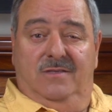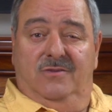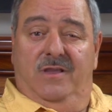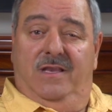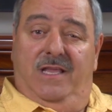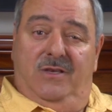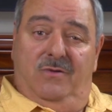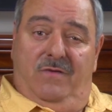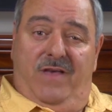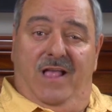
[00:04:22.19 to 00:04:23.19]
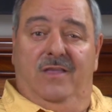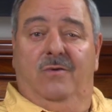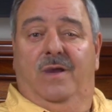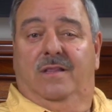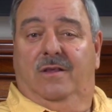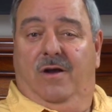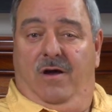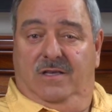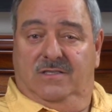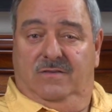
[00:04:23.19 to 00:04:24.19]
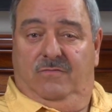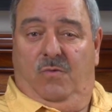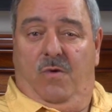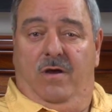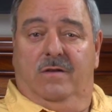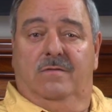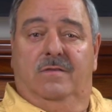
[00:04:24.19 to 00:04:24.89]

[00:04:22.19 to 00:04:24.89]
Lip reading: So you need to evaluate the cost of the water,